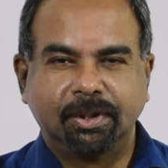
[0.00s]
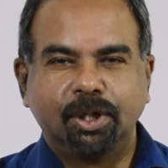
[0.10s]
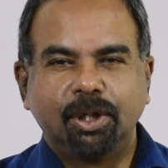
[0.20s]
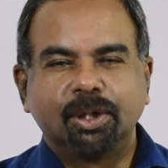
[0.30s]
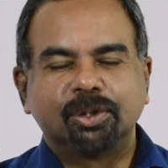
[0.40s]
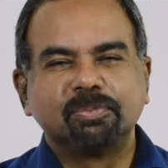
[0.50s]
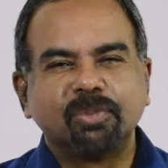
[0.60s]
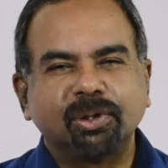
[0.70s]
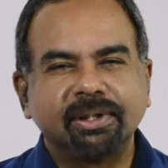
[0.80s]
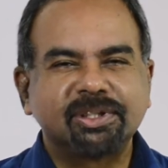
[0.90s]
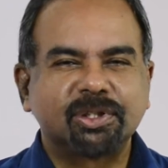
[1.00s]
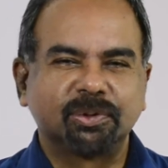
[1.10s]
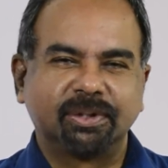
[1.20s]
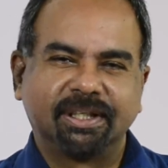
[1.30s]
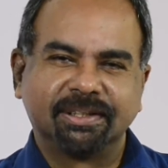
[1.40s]
Good morning,
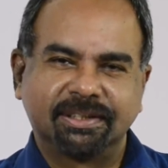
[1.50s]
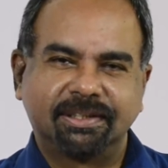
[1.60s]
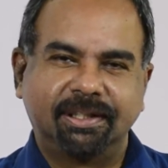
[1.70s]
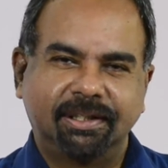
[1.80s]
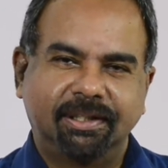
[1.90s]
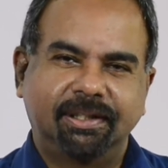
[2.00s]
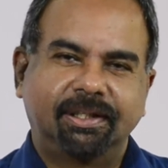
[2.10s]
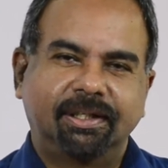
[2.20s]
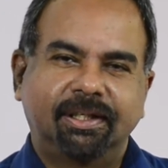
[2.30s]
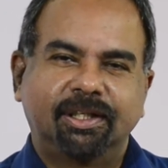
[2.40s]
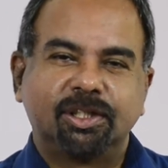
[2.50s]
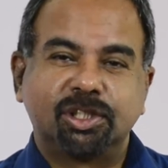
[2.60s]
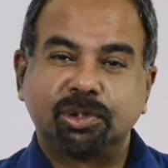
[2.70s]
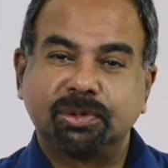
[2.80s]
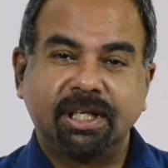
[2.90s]
students.
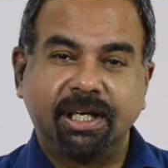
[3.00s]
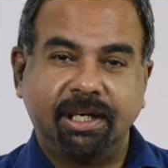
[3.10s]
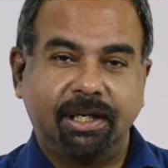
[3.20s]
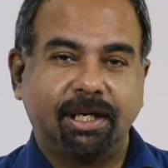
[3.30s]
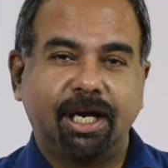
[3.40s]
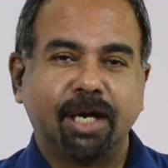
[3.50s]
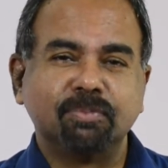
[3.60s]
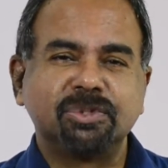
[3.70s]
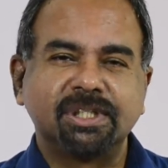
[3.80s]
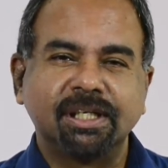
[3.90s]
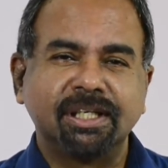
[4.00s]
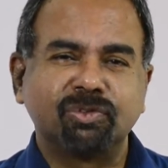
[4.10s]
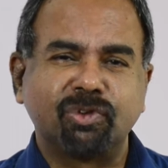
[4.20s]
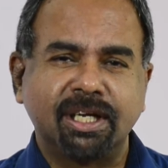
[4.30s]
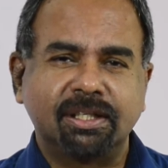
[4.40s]
Today I'm dealing
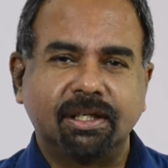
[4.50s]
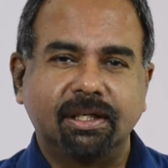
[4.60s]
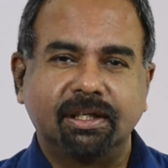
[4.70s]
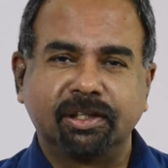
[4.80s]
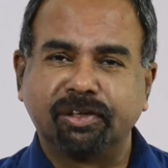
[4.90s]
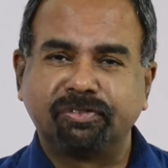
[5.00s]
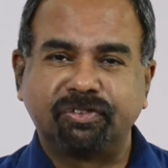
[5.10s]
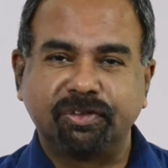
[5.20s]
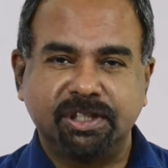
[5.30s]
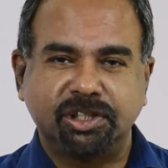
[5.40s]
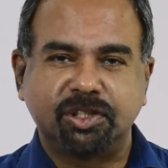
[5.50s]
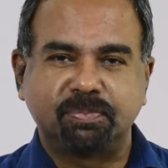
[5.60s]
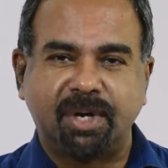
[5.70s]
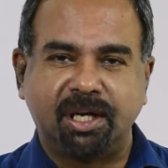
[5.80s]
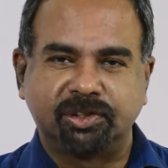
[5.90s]
with the first
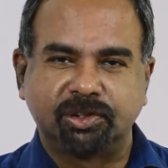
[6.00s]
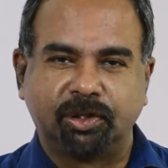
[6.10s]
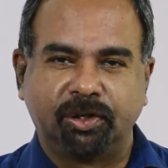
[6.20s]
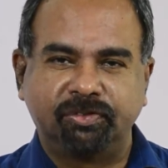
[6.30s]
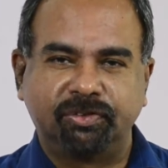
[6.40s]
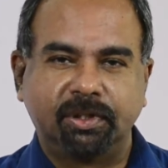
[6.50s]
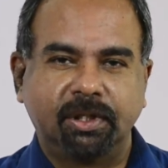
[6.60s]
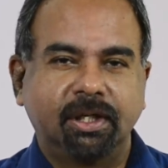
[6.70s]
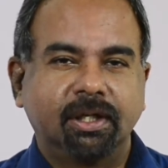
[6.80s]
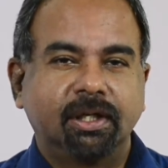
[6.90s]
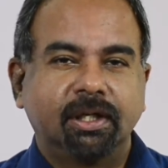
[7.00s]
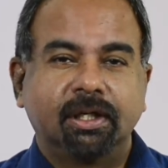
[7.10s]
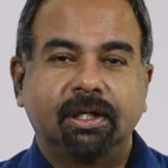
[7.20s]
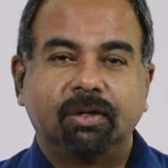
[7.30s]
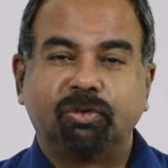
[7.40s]
part of
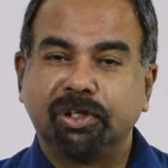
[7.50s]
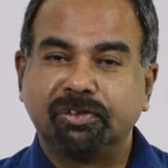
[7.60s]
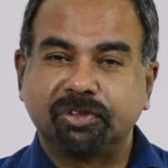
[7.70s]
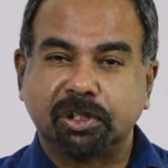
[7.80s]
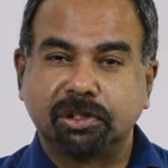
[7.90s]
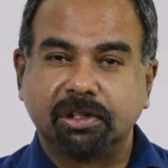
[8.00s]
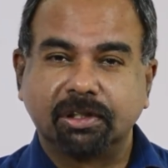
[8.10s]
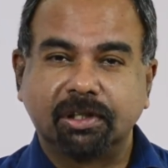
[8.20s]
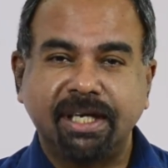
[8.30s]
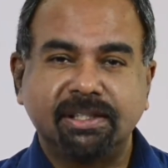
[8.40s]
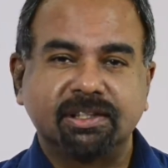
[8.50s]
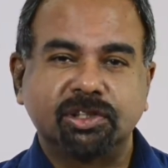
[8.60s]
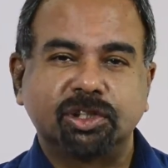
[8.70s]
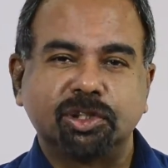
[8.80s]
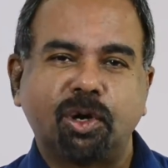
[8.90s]
one of the greatest
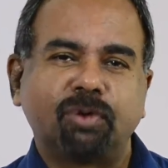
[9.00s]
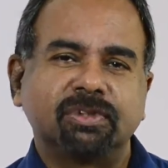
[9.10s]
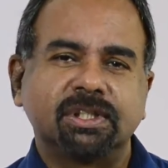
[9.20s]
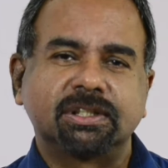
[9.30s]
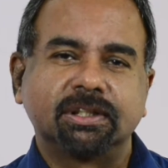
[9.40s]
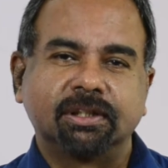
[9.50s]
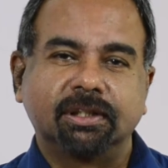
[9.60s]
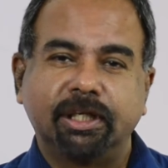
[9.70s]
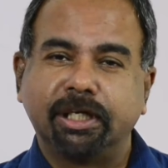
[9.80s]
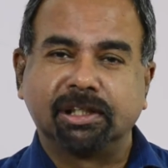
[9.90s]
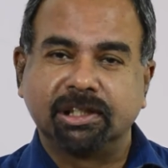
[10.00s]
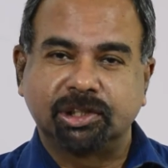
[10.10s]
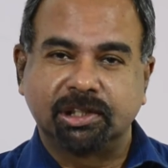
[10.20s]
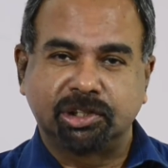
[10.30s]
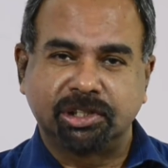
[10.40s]
novels in English
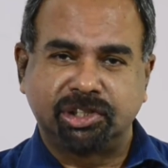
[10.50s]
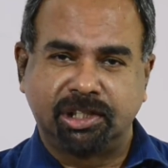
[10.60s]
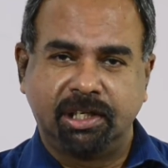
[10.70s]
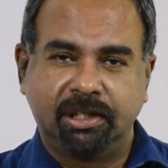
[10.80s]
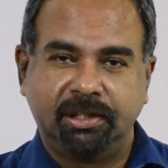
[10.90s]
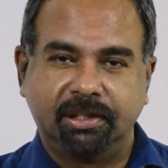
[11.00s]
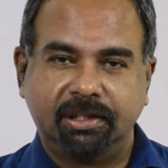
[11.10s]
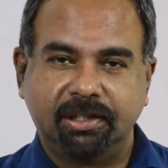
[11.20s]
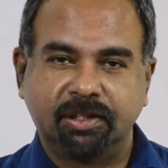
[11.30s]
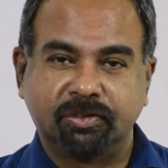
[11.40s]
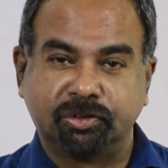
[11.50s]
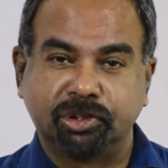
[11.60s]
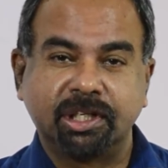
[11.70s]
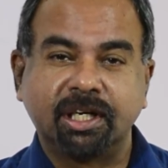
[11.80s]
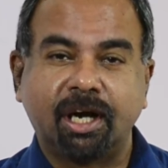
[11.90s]
literature,
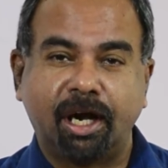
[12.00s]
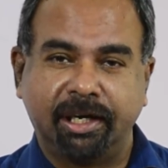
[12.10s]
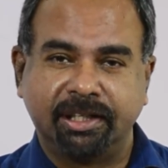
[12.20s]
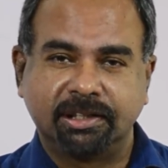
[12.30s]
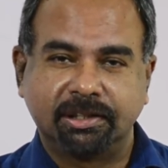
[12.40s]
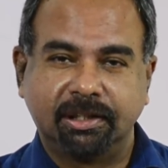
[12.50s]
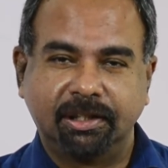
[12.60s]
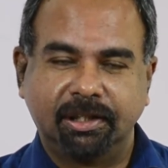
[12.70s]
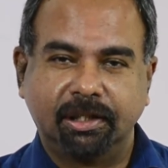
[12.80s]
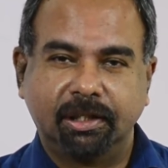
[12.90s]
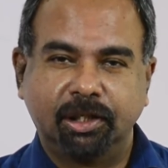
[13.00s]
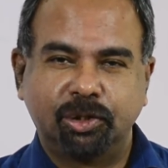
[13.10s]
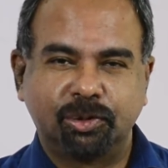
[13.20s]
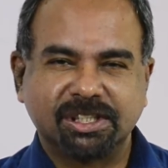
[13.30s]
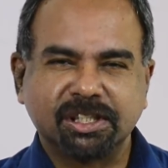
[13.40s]
Wuthering Heights,
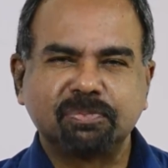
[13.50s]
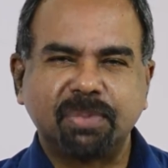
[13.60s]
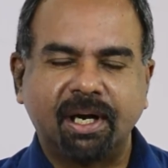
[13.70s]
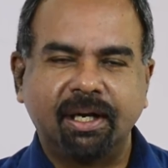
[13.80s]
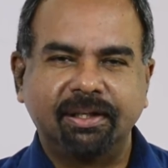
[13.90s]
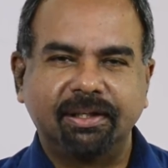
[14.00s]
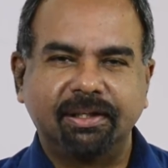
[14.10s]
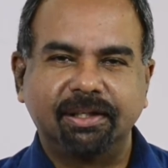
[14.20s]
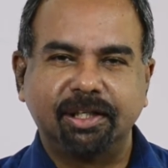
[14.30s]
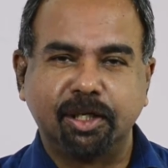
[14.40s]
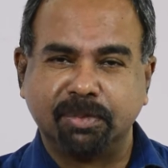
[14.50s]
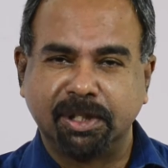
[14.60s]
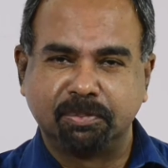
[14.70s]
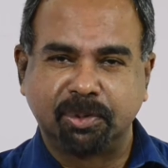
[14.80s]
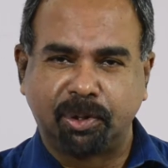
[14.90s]
written by Emile
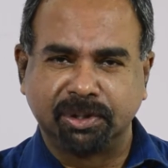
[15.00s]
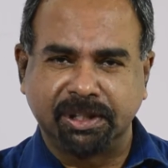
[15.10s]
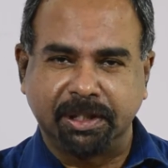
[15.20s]
Bronte.